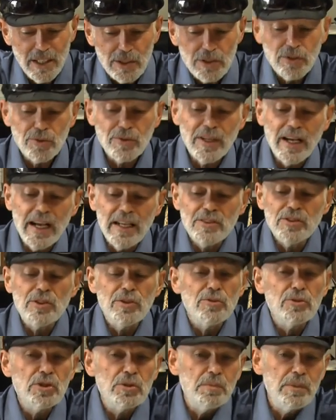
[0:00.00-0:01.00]
So God,
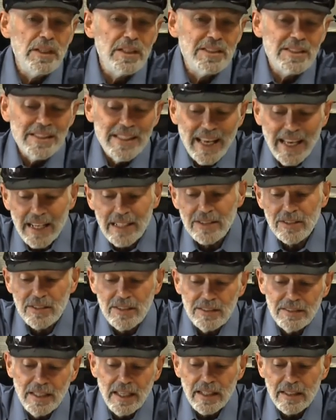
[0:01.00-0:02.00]
so to speak, stacks
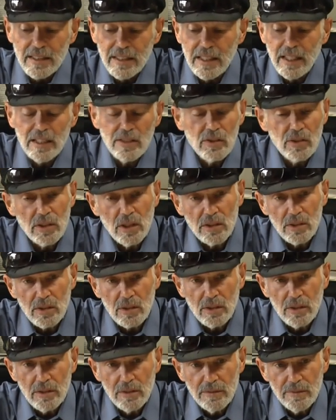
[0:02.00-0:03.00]
the deck against
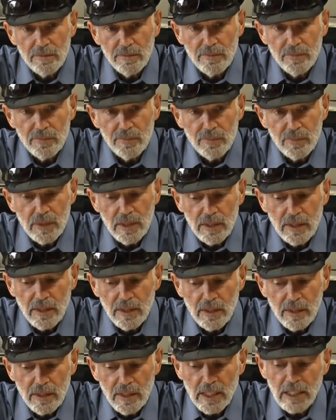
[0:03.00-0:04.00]
us.
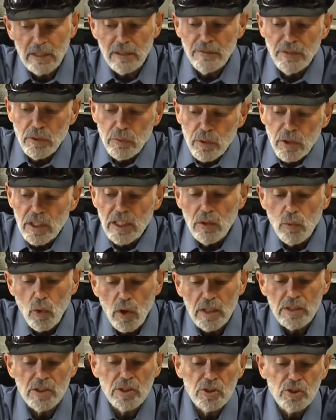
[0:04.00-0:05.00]
Think it, if he really
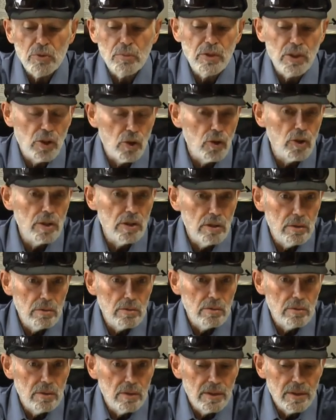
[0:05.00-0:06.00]
wants us to be good,
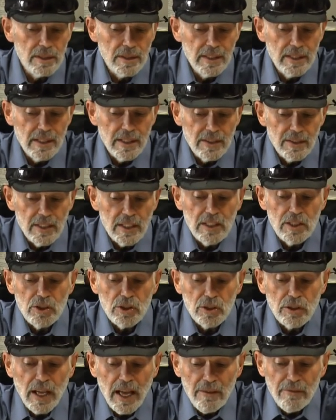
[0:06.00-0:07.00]
then he
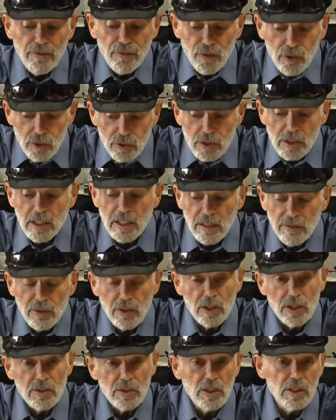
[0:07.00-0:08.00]
should have first
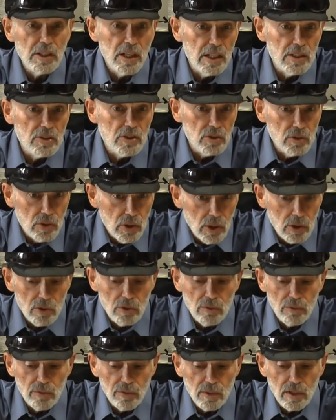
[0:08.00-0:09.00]
given us a Yetzer
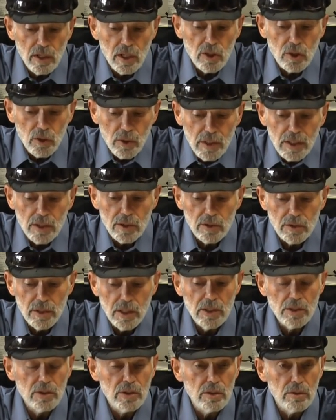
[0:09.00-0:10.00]
Tov, a good
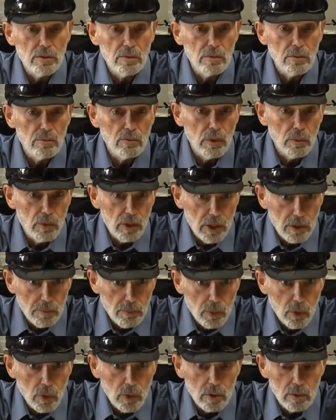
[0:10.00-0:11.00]
inclination, when we are
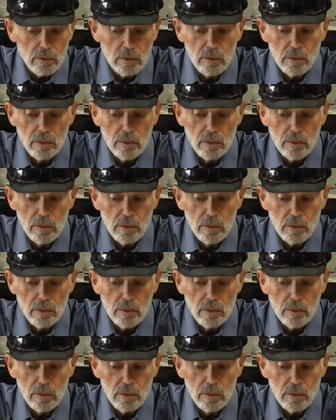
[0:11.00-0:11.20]
born.